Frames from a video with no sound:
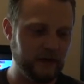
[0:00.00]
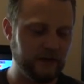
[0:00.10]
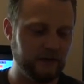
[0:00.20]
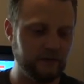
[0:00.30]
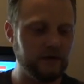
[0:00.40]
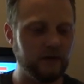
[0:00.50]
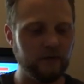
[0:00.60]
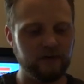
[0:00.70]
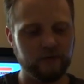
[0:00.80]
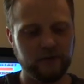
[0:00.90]
I don't know
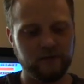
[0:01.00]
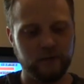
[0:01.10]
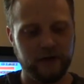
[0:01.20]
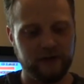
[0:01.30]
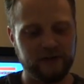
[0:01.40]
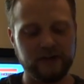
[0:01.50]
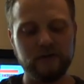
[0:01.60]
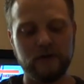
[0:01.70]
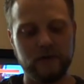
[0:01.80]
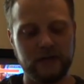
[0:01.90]
which one's which. I do
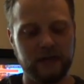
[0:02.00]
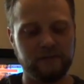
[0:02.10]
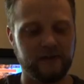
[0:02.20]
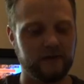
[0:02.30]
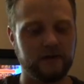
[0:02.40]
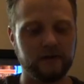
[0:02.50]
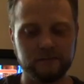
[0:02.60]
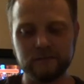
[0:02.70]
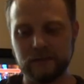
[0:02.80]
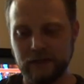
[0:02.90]
know what games they are.
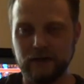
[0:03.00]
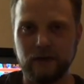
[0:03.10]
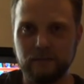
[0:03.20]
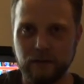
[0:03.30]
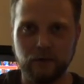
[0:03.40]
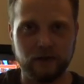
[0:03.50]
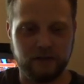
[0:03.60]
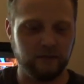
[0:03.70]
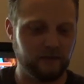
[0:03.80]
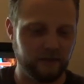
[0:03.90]
I bought
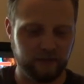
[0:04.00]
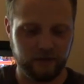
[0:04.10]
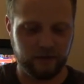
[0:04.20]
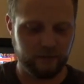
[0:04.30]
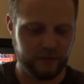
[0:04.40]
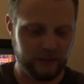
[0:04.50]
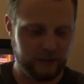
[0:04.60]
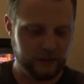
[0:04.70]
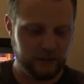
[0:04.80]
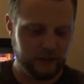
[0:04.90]
them, so I should know. But
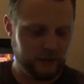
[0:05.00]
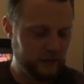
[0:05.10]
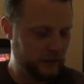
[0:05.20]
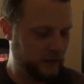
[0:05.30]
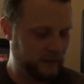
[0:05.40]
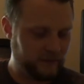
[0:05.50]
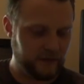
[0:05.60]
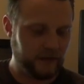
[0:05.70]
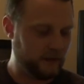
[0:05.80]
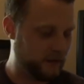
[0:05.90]
let's
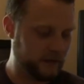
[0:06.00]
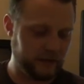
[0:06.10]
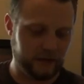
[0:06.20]
take a look.